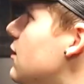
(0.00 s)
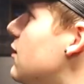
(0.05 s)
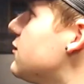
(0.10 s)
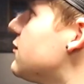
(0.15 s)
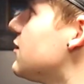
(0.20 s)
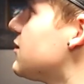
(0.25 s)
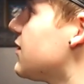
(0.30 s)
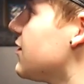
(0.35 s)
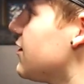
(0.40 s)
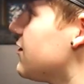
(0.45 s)

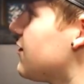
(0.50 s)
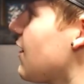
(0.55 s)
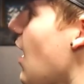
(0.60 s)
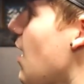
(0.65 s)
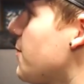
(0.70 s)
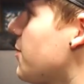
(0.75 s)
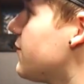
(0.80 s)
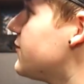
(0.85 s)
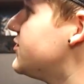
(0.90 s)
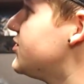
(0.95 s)
So to the
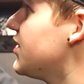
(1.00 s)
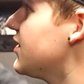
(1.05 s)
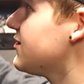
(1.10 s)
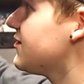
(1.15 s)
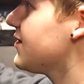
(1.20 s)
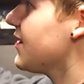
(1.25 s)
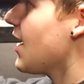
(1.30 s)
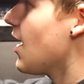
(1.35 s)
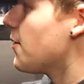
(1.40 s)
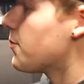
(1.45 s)
top of
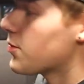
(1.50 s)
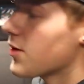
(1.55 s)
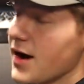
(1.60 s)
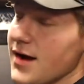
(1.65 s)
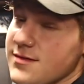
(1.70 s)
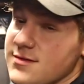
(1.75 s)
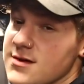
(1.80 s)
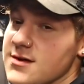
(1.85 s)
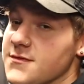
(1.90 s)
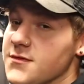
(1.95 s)
just the
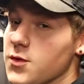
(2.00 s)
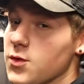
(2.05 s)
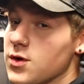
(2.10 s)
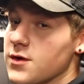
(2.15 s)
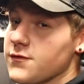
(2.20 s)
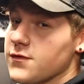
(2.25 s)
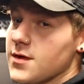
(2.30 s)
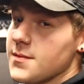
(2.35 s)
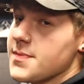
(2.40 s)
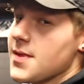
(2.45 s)
uprights, if you were
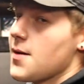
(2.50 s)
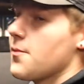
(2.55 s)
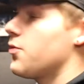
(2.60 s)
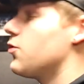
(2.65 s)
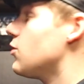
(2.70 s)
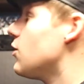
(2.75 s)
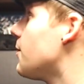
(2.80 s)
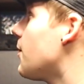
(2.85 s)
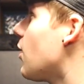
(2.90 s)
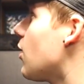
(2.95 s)
to flip that
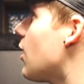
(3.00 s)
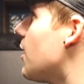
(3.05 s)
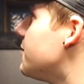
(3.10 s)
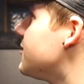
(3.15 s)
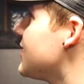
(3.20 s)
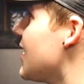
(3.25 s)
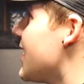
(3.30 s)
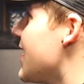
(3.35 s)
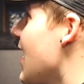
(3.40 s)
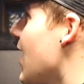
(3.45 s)
pull-up bar
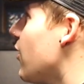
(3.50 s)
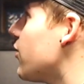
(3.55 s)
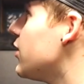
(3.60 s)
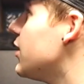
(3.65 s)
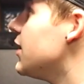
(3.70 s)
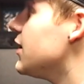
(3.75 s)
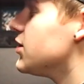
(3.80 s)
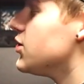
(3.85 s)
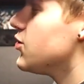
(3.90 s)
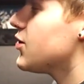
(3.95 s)
upside
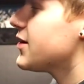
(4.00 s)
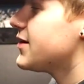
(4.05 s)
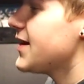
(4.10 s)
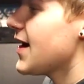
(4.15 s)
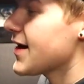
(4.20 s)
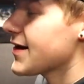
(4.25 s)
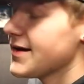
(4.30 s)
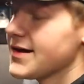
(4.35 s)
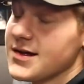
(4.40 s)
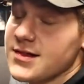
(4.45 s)
down, you could
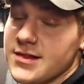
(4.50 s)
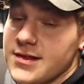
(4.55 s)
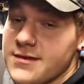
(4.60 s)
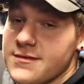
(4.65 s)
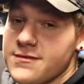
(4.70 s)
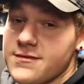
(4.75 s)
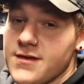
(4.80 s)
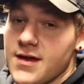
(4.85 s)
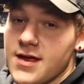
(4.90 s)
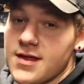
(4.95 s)
technically
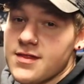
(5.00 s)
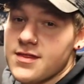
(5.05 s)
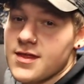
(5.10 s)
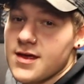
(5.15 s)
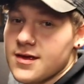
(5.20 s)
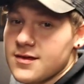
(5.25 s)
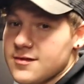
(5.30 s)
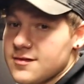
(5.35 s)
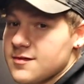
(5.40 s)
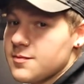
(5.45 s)
fit
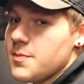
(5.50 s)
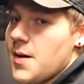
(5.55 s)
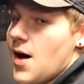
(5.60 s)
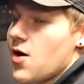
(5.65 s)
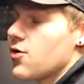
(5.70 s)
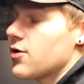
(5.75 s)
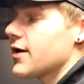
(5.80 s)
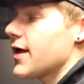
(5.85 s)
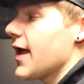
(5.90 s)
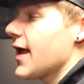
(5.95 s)
this
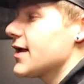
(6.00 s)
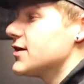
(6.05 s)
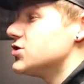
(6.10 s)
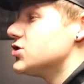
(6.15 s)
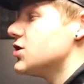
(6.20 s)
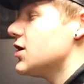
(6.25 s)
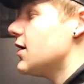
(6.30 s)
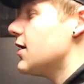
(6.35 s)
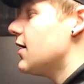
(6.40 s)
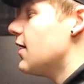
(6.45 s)
power
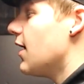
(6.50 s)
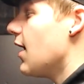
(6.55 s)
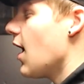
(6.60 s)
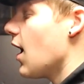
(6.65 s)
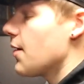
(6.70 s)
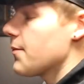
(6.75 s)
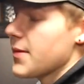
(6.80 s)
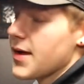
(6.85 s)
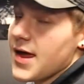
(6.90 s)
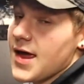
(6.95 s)
cage
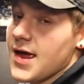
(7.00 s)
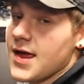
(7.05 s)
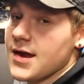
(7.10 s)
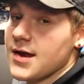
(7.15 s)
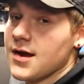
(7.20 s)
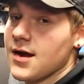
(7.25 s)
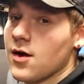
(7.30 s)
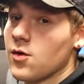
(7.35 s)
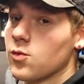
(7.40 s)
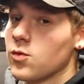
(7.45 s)

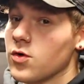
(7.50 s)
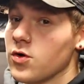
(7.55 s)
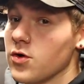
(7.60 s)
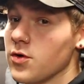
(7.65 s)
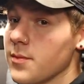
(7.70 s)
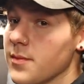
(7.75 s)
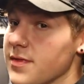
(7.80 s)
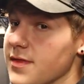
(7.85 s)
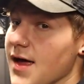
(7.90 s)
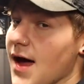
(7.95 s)
in a
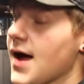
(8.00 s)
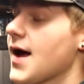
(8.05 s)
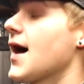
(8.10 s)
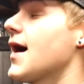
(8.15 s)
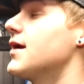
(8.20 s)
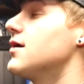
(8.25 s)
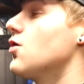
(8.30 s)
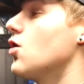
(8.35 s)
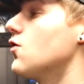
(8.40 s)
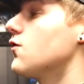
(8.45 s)
room that
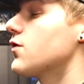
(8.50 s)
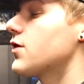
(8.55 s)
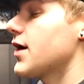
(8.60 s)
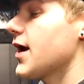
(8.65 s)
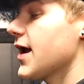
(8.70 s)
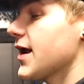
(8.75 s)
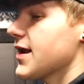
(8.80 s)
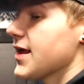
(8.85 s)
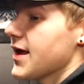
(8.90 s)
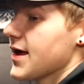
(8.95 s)
had over an
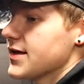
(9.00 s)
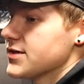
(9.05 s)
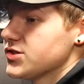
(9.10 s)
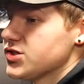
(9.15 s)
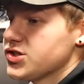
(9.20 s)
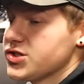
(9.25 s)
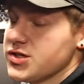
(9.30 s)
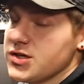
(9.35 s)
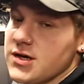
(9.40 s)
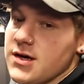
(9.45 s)

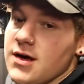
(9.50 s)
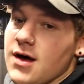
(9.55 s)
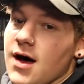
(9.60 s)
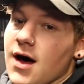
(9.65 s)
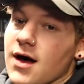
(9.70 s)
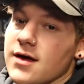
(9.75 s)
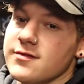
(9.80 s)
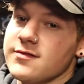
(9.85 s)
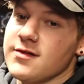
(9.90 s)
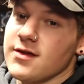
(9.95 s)
80-inch
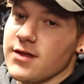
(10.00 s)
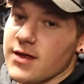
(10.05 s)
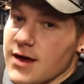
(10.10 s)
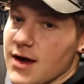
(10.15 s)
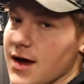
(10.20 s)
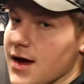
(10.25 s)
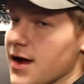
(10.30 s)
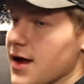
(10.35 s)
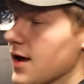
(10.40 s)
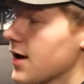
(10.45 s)

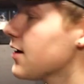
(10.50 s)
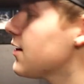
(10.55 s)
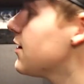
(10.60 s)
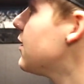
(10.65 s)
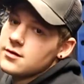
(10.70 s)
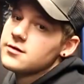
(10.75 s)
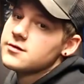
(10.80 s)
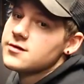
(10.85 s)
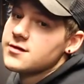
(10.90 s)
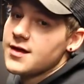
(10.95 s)
ceiling height.
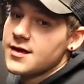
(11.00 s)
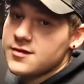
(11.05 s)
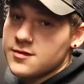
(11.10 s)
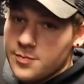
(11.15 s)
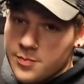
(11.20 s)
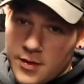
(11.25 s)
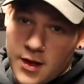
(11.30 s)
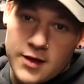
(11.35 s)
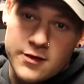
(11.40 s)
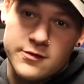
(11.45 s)
So that's a
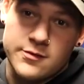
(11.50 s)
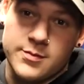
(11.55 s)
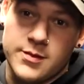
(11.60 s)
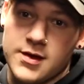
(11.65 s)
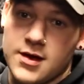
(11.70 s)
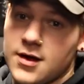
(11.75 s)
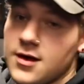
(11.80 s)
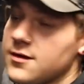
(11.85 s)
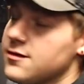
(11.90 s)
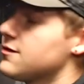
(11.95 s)
plus
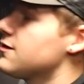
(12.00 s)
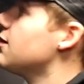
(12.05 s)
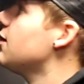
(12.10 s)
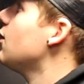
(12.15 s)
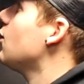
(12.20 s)
because